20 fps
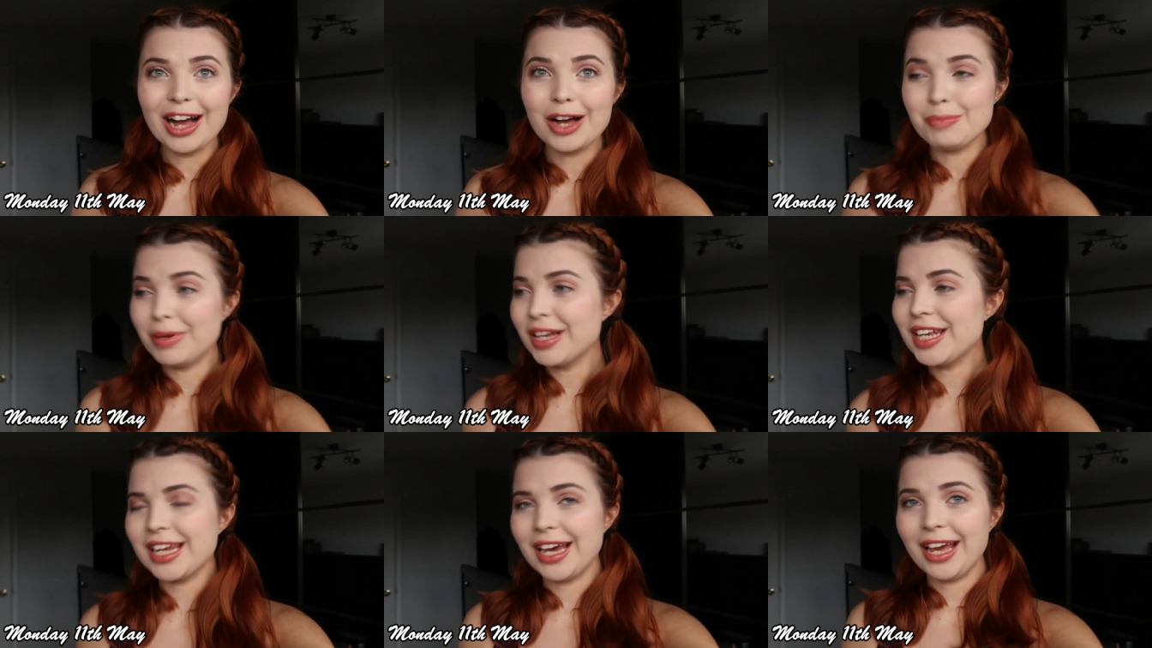
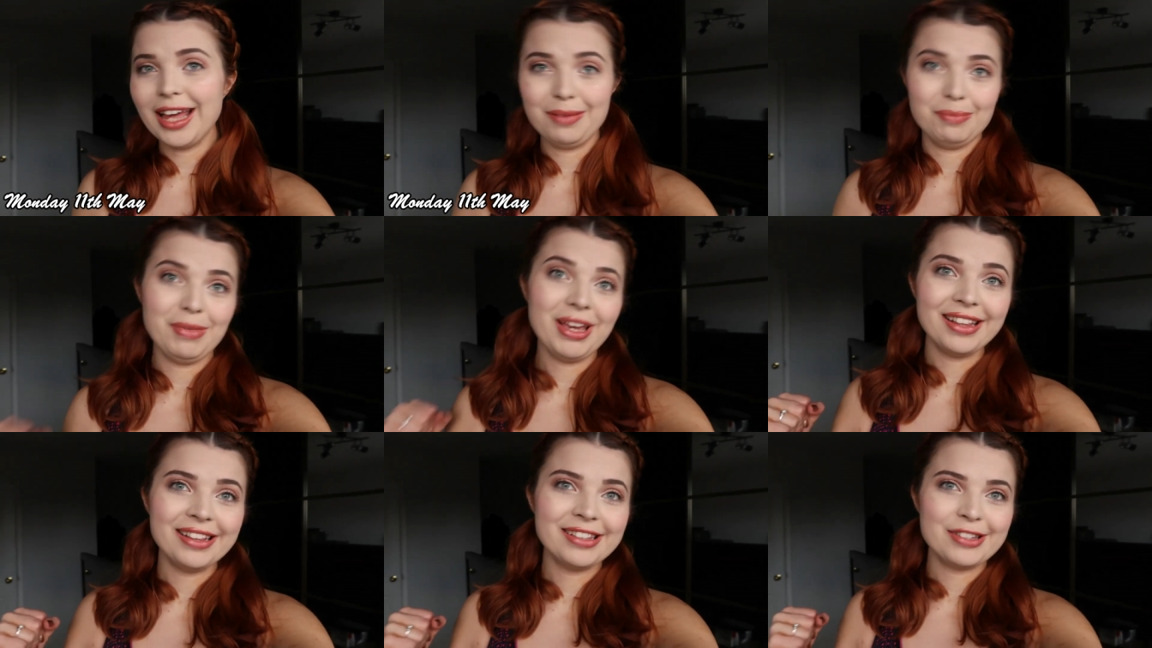Monday
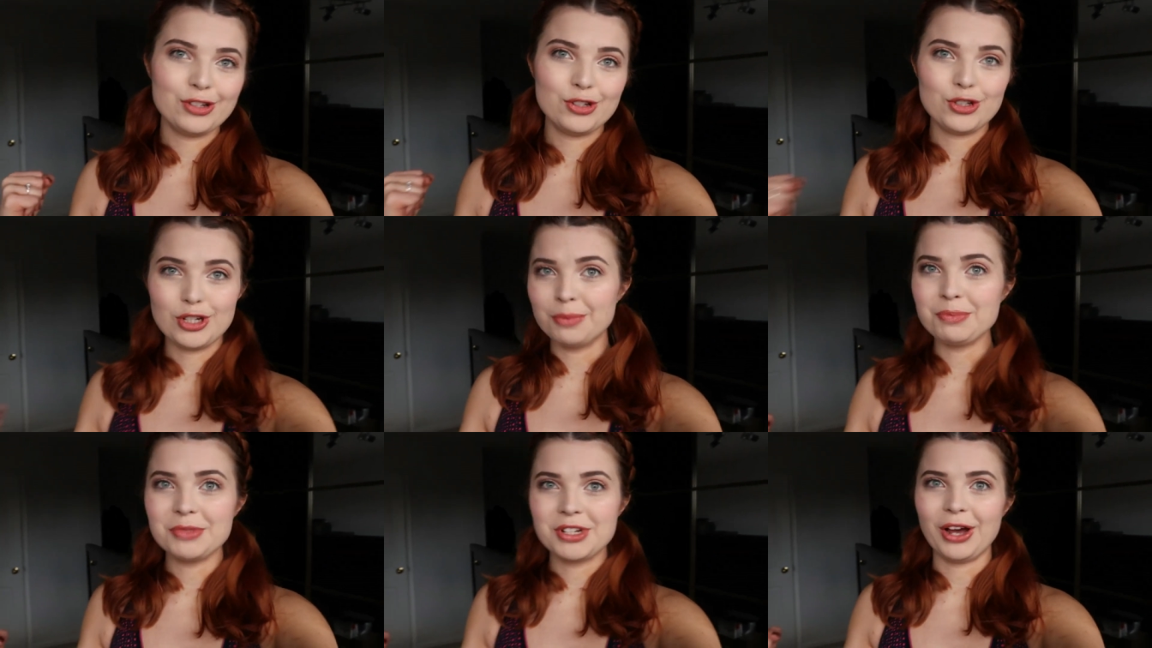means
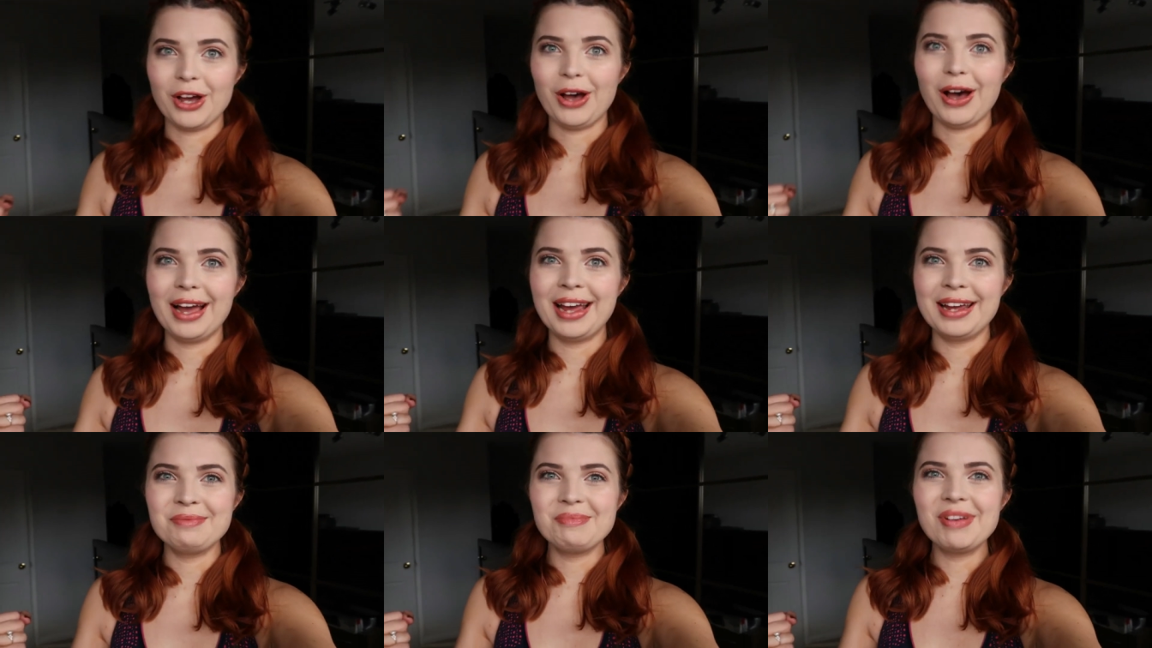gym
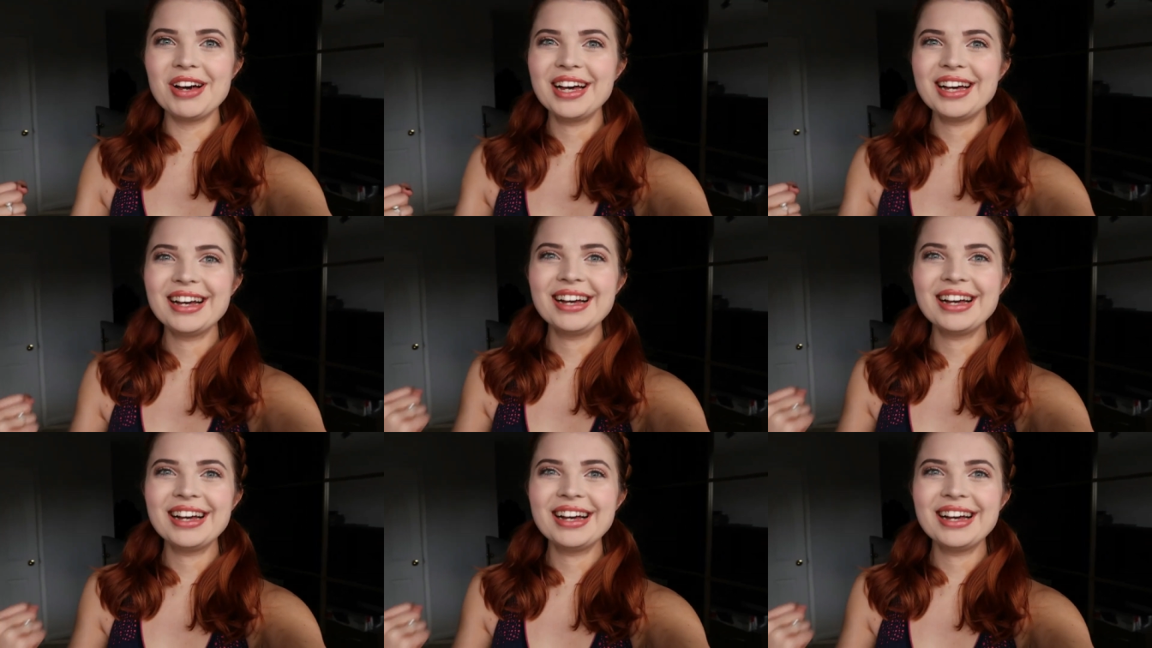time.